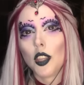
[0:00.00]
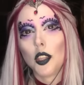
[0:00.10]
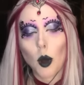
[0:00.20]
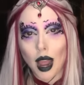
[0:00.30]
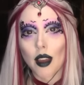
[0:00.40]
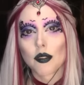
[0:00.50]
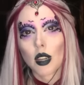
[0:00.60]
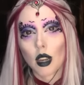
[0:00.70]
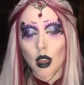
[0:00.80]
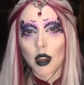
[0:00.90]
You have
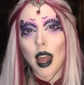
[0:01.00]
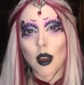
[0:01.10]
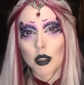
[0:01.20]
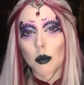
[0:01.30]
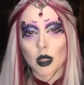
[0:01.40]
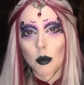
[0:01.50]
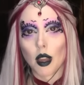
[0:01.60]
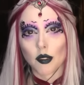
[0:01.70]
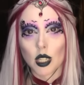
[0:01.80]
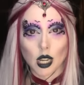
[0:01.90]
to learn how to be the
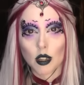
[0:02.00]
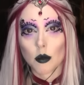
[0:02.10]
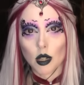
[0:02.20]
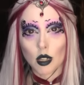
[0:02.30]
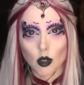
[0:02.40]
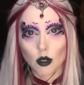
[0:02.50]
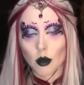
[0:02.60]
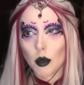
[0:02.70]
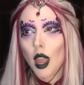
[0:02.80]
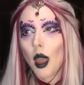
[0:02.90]
perfect gentleman to them.